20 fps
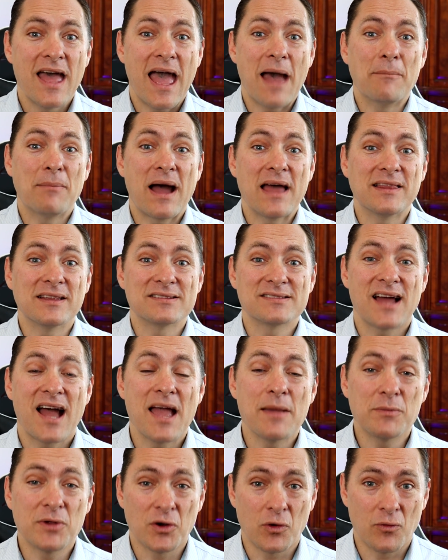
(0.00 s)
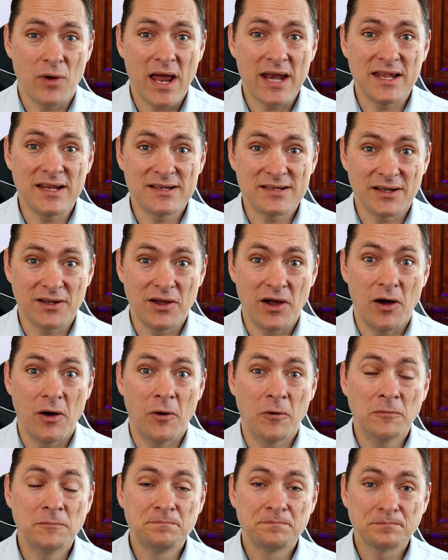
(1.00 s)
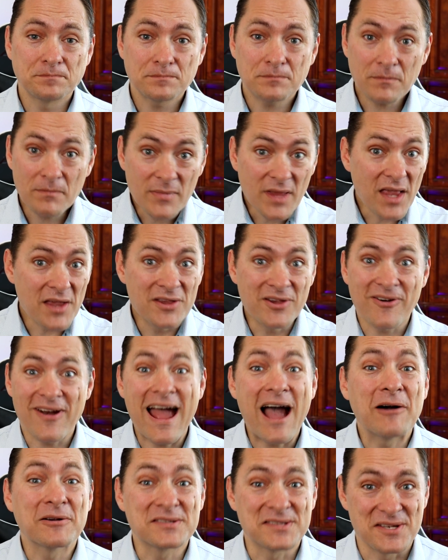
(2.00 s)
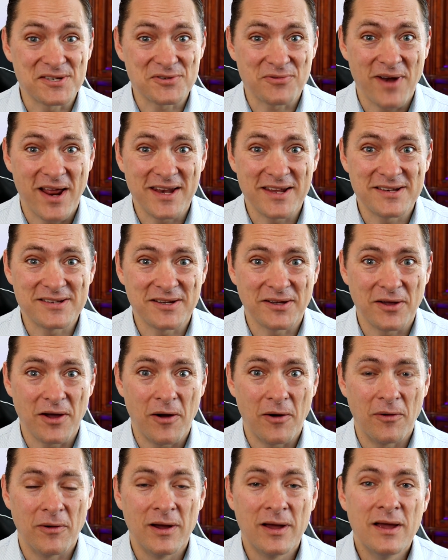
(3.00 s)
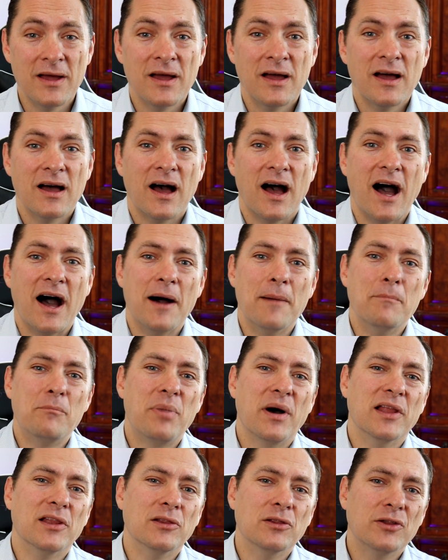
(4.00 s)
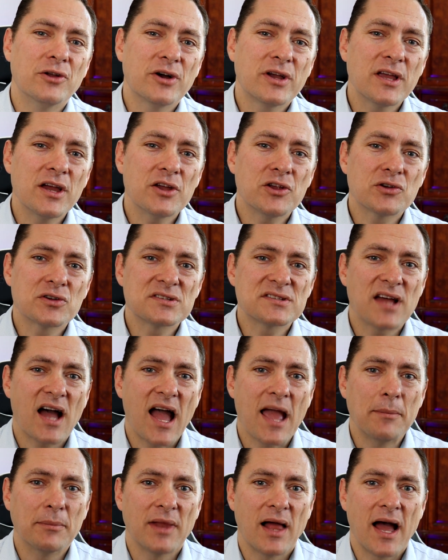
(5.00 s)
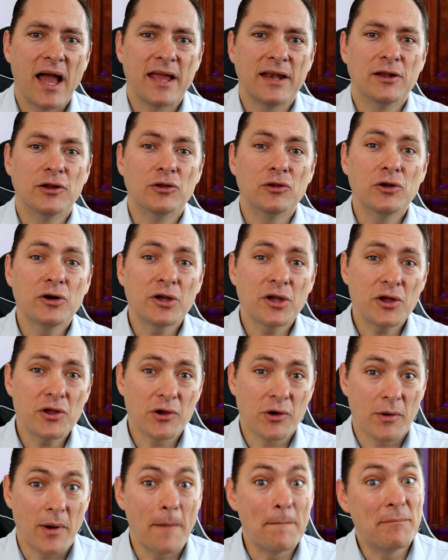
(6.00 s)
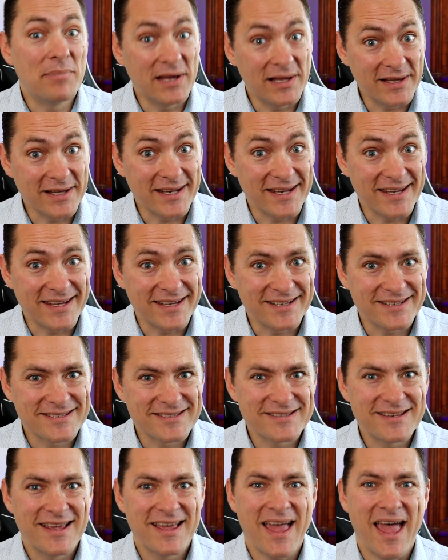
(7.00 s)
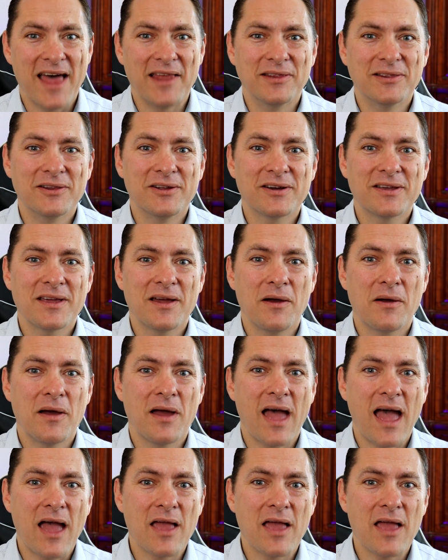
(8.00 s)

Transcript: And by the time you're ready to go, your house is ready to go. But look at your timeline, look at your abilities, and look at